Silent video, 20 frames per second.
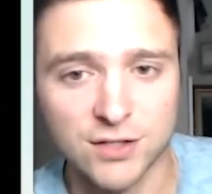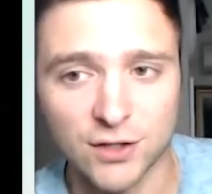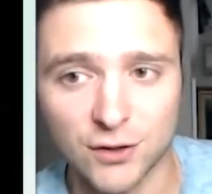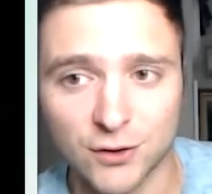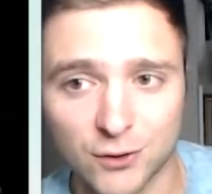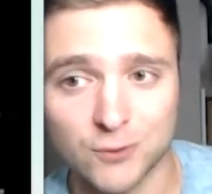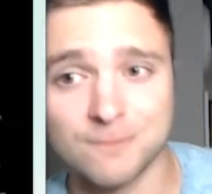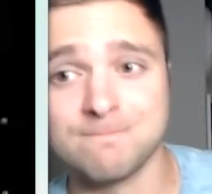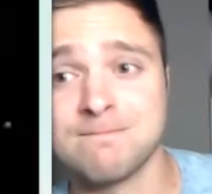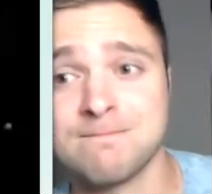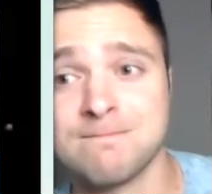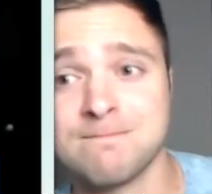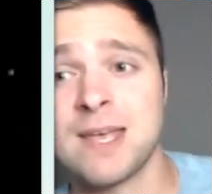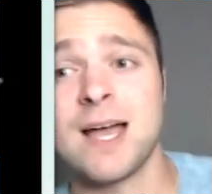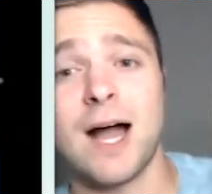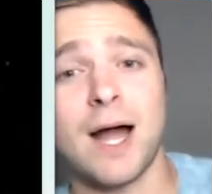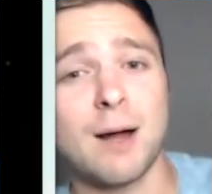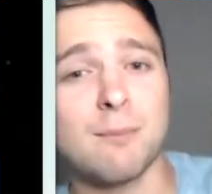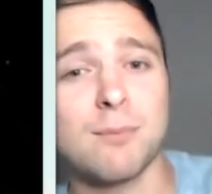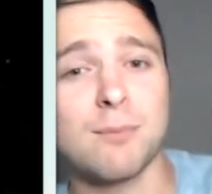So
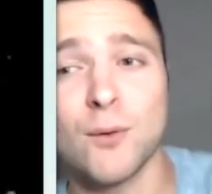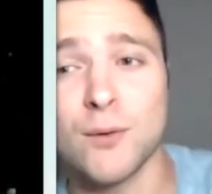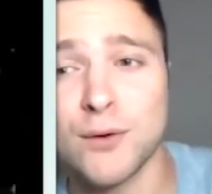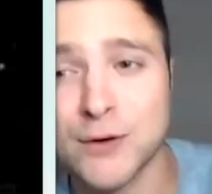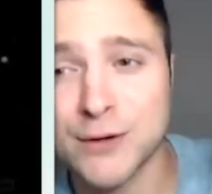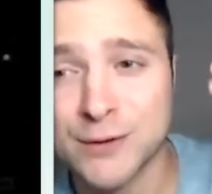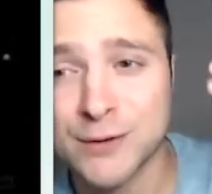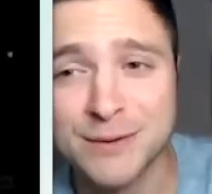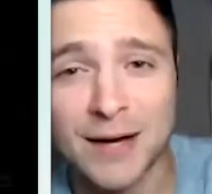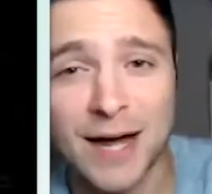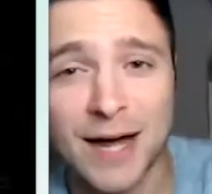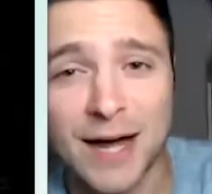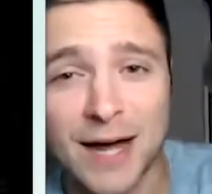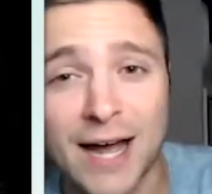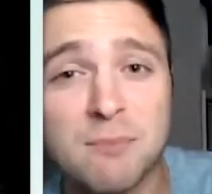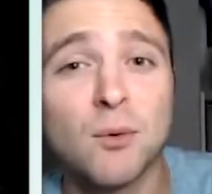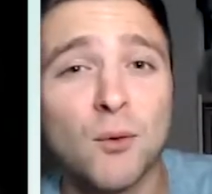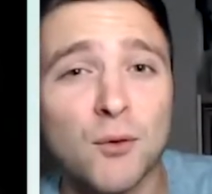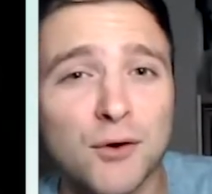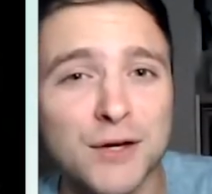I
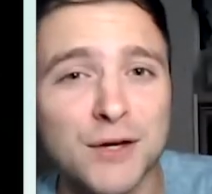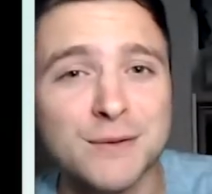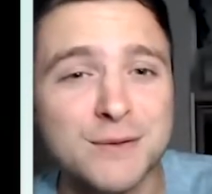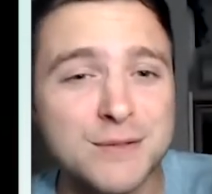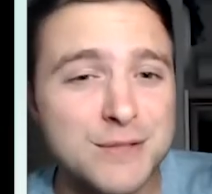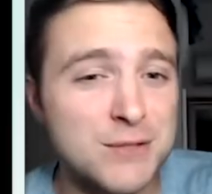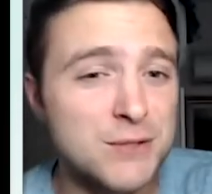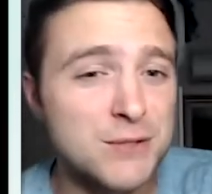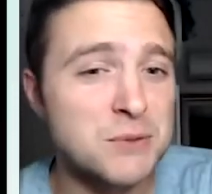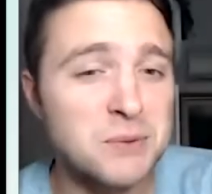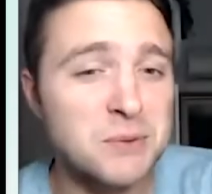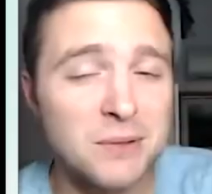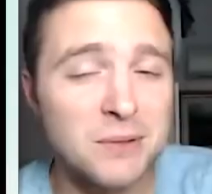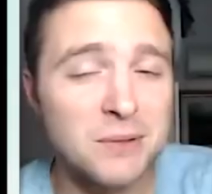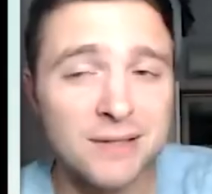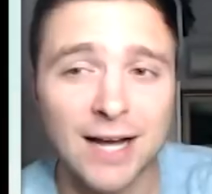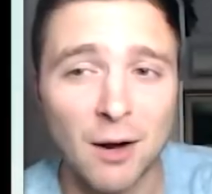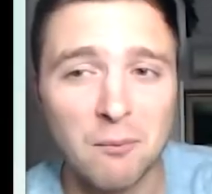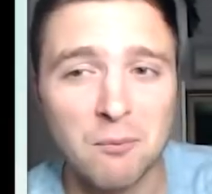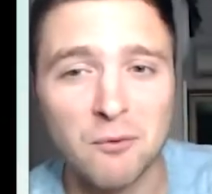implore you to
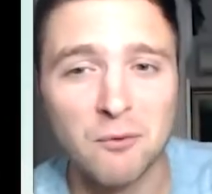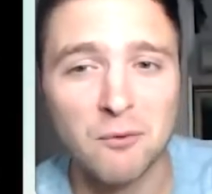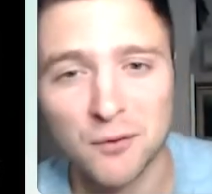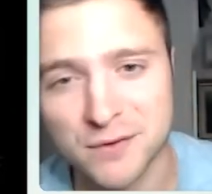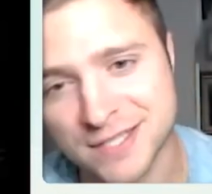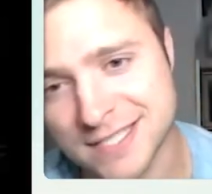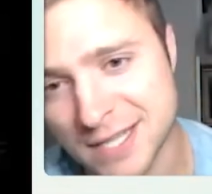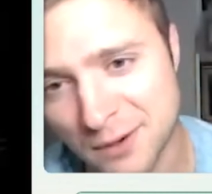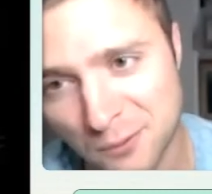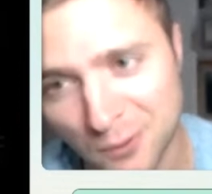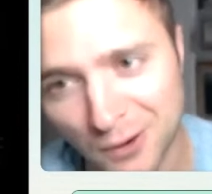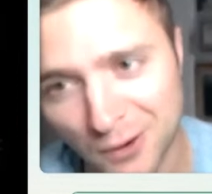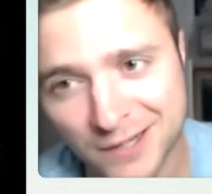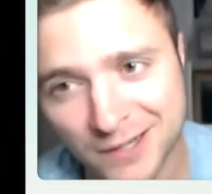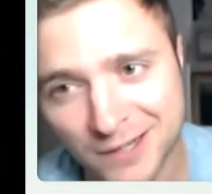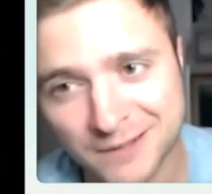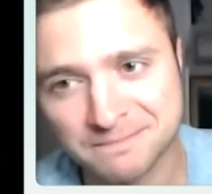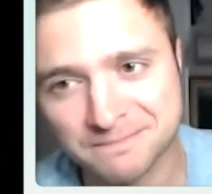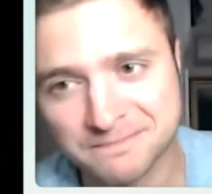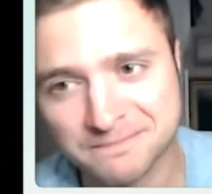help grow this network.